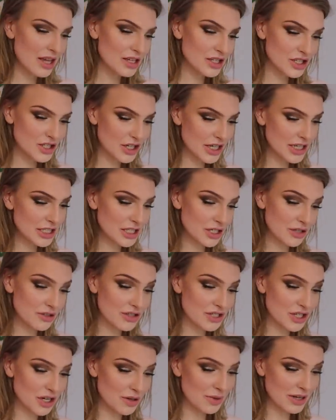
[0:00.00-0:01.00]
straight
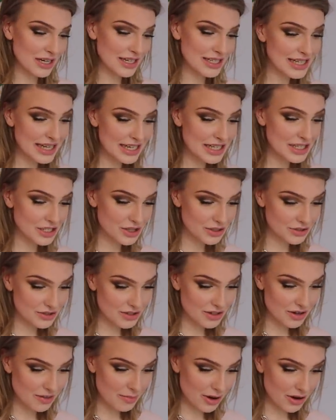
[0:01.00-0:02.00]
dudes don't want to date
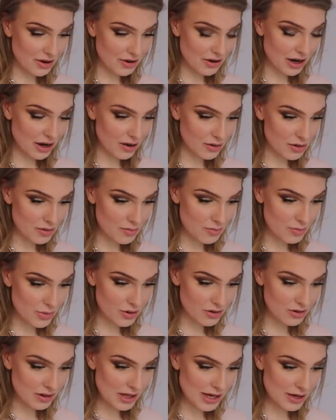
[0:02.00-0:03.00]
dudes no matter how you
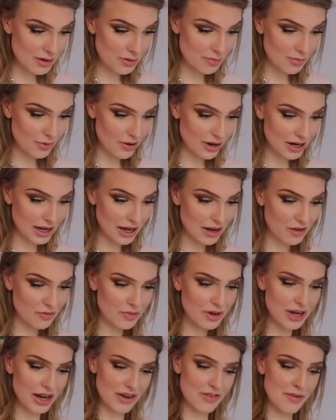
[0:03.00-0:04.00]
mutilate your body and
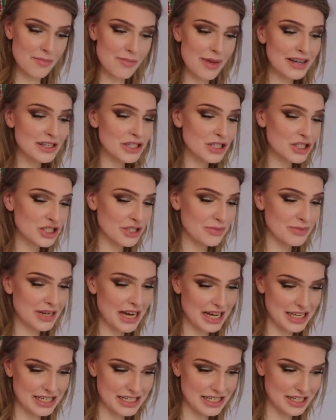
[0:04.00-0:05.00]
whatever mental
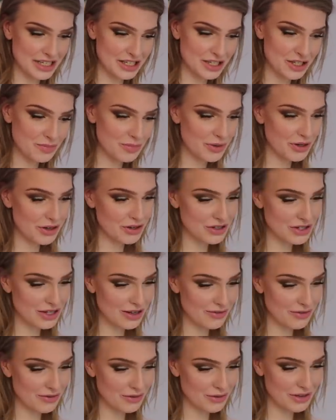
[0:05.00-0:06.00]
gymnastics you put
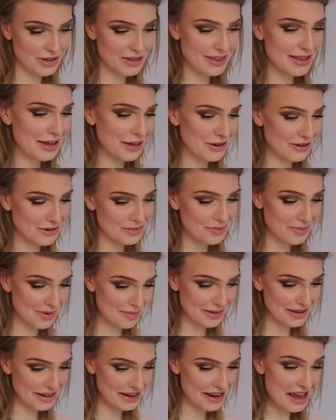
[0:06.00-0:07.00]
yourself through to think you're a
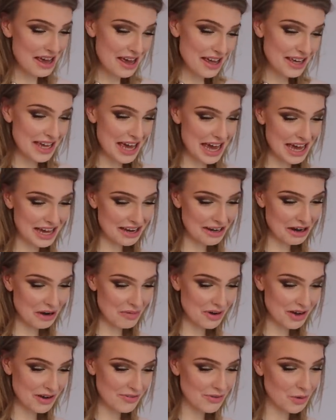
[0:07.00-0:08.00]
woman. Can't get
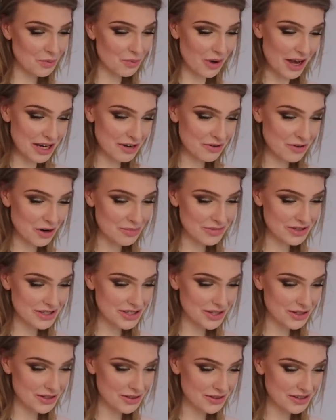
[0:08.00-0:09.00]
rid of your Y
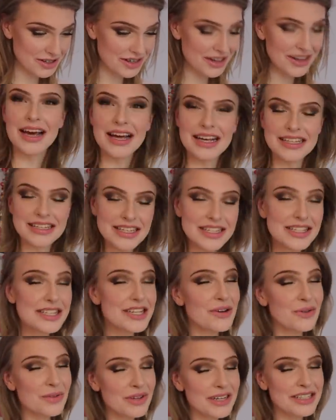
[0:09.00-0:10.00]
chromosome. Is this
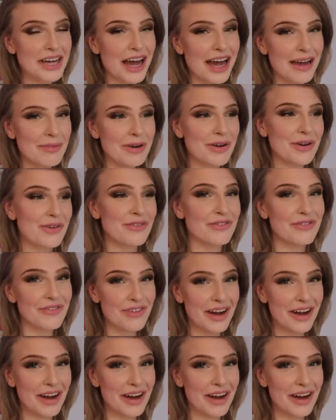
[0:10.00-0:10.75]
the only time in your